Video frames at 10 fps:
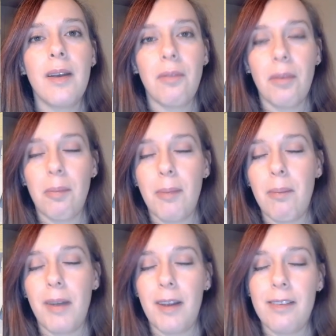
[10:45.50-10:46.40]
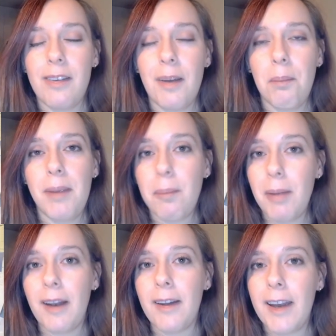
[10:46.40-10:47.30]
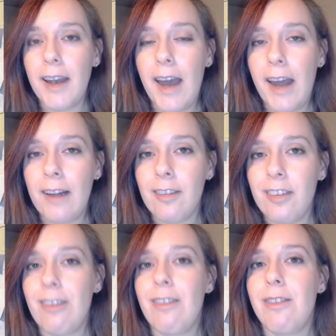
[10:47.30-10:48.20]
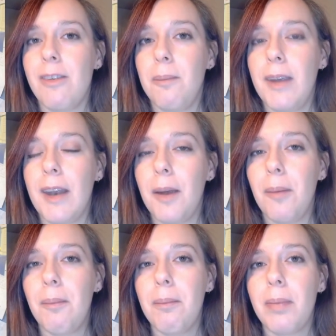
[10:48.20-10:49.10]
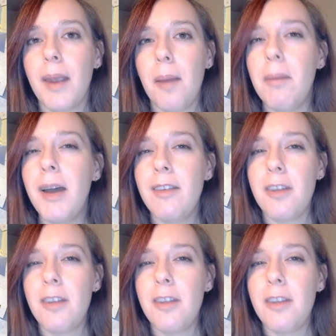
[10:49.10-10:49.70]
remember to be polite and just, mind your